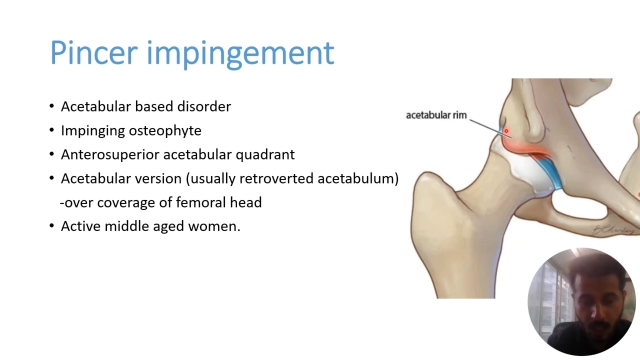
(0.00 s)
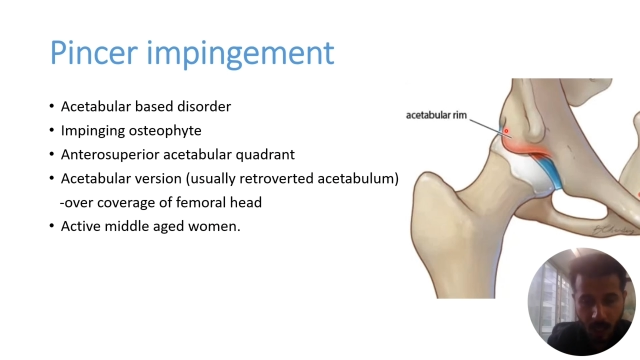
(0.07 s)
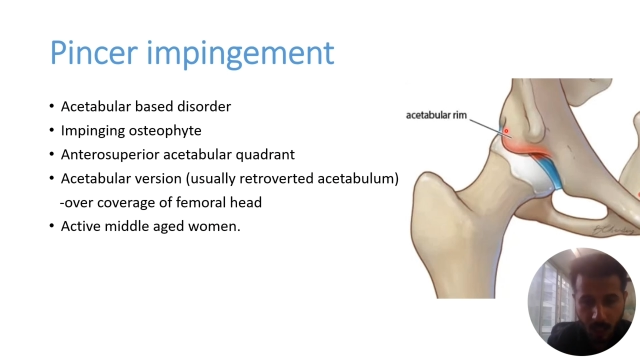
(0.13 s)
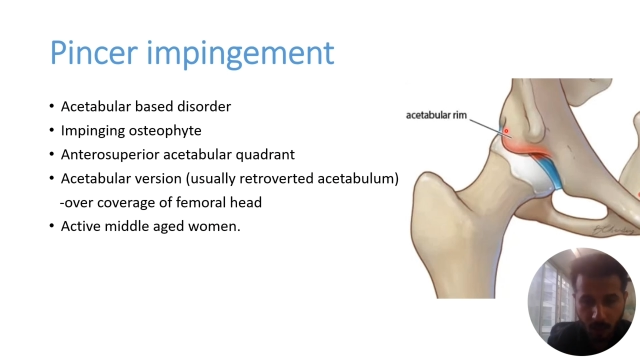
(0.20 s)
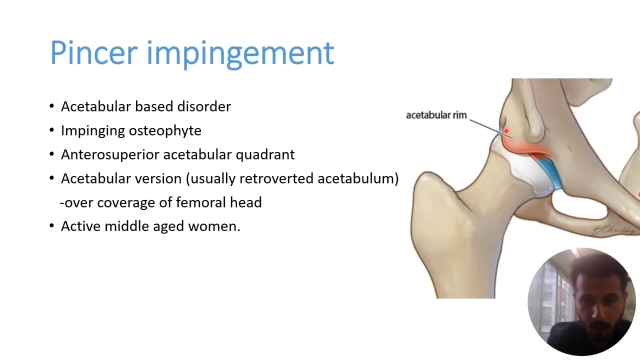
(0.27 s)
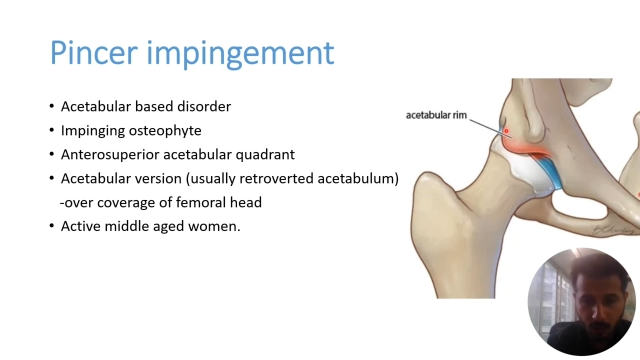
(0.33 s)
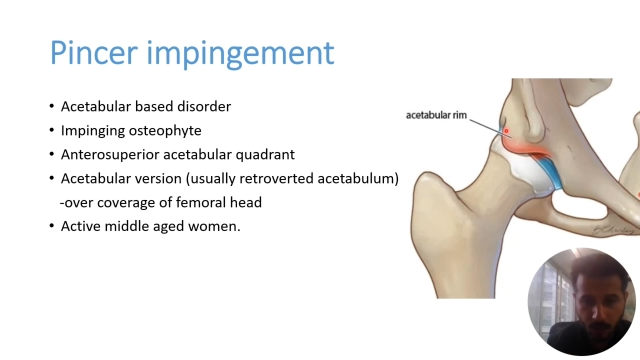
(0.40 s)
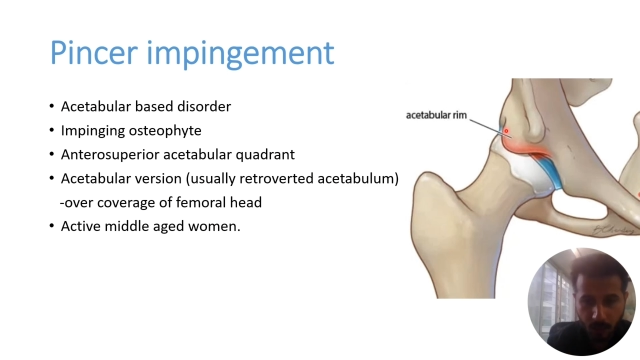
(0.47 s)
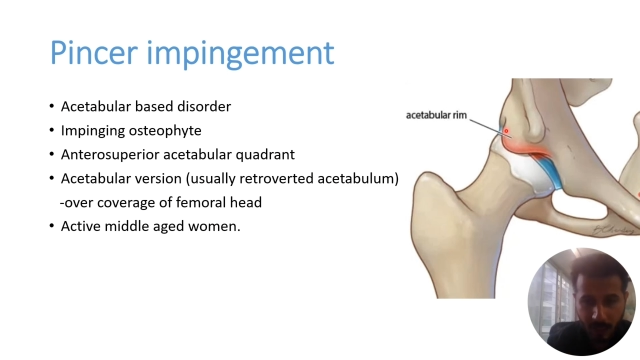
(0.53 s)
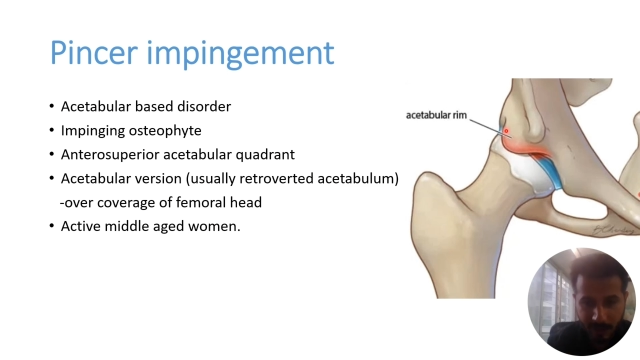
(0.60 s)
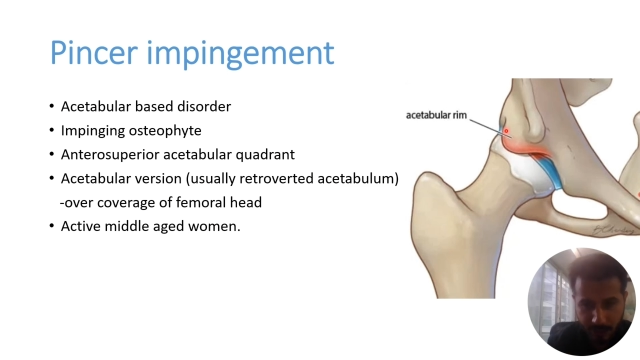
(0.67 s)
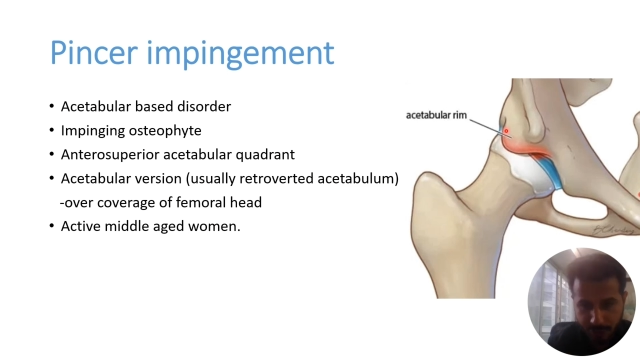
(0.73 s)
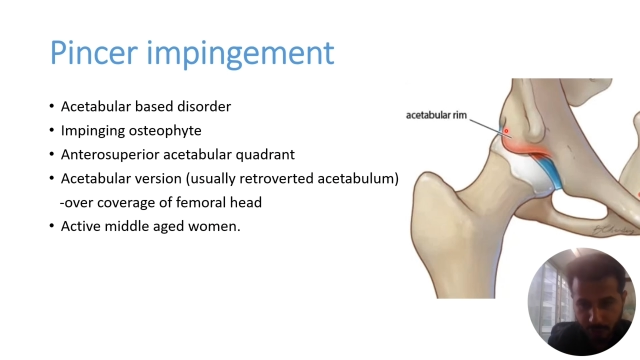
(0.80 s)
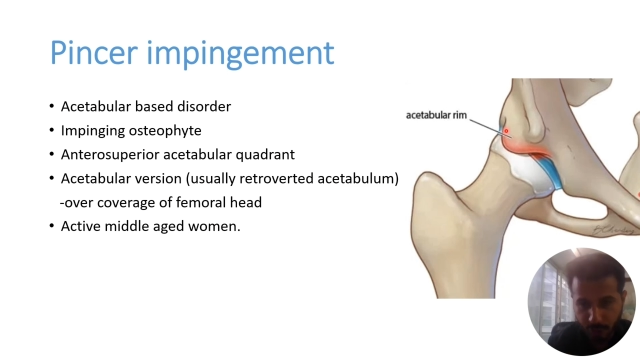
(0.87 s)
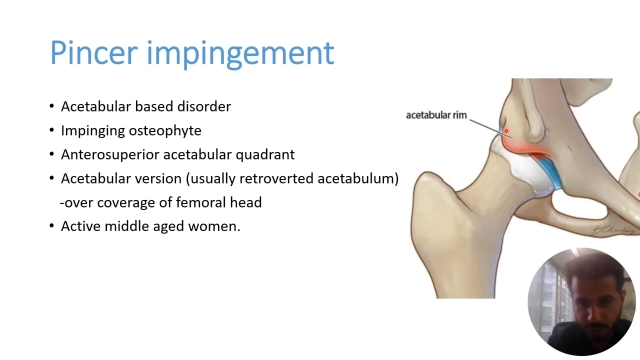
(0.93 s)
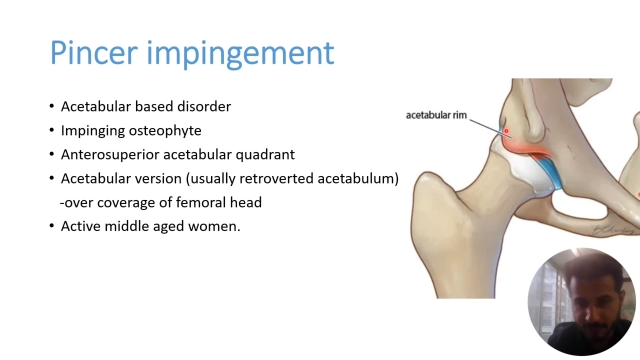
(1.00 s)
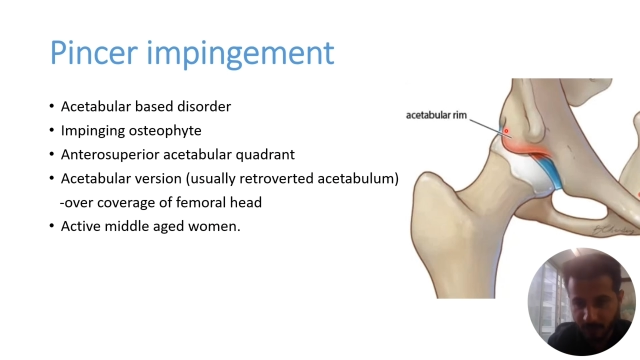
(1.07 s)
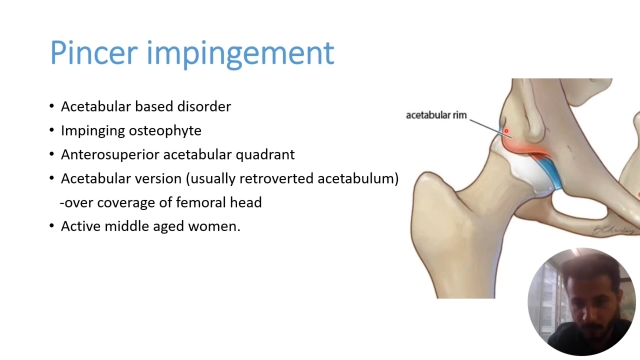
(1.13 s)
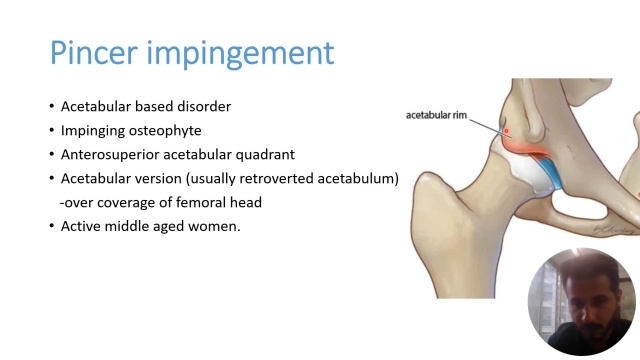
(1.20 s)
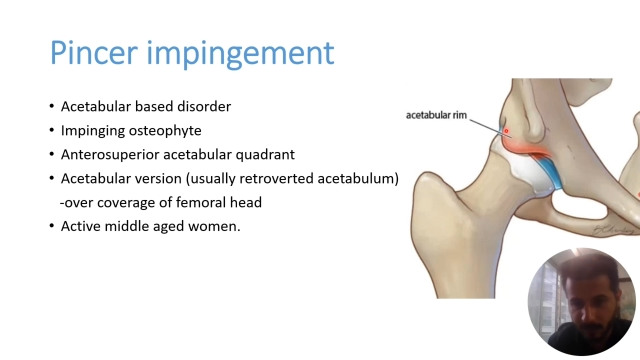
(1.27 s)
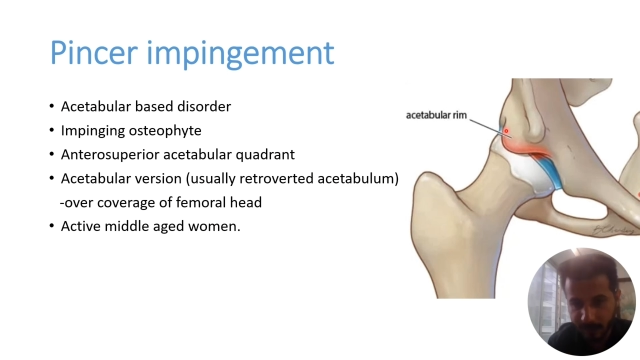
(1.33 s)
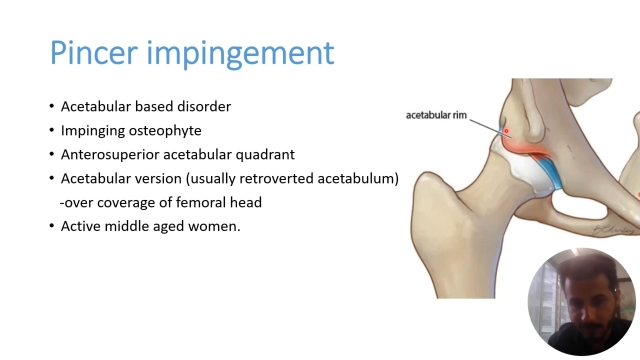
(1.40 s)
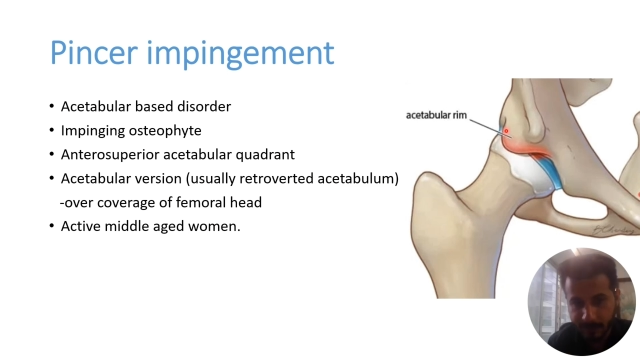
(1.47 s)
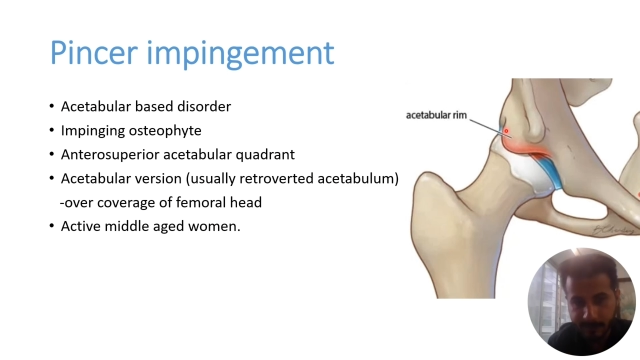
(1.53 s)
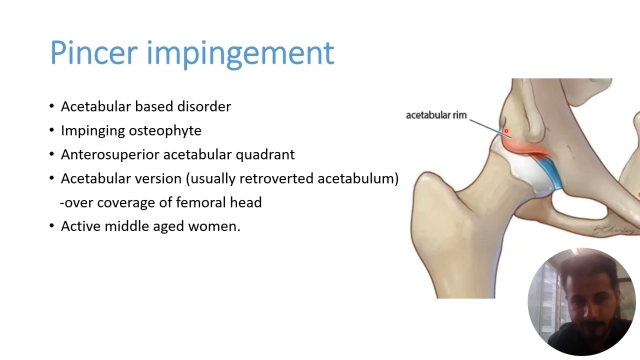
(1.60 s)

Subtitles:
How? I'll show you in a while.